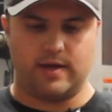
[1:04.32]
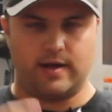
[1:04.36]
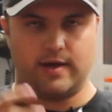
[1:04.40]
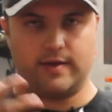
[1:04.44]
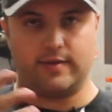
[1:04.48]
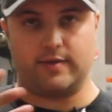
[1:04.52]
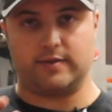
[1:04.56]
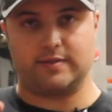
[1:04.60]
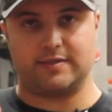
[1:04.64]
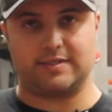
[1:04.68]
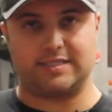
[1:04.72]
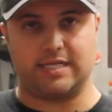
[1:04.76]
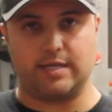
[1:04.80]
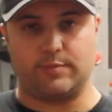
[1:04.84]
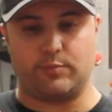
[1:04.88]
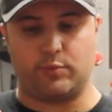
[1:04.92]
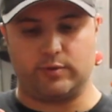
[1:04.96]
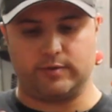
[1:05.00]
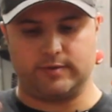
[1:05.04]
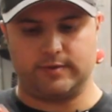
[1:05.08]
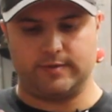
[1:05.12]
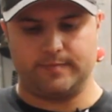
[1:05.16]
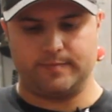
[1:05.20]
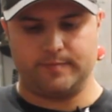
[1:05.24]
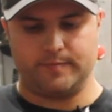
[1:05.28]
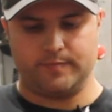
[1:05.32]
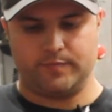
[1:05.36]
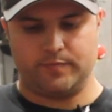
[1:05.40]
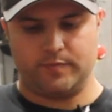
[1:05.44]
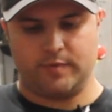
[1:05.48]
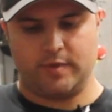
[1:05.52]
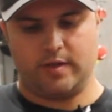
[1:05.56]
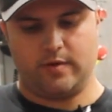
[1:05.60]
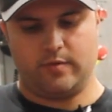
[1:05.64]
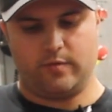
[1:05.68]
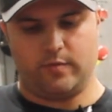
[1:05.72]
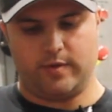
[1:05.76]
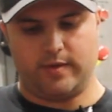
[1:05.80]
and then stippled.
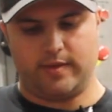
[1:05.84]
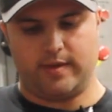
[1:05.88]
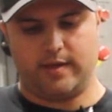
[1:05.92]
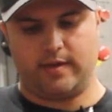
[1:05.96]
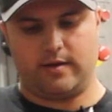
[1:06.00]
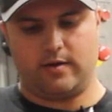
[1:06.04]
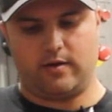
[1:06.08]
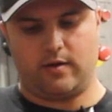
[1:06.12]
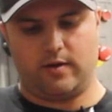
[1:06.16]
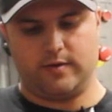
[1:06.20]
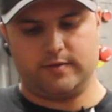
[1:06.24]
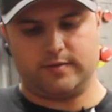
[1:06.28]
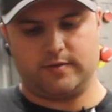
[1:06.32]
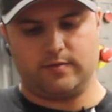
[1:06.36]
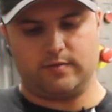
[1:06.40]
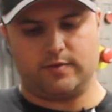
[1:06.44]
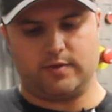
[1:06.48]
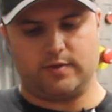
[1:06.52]
We then also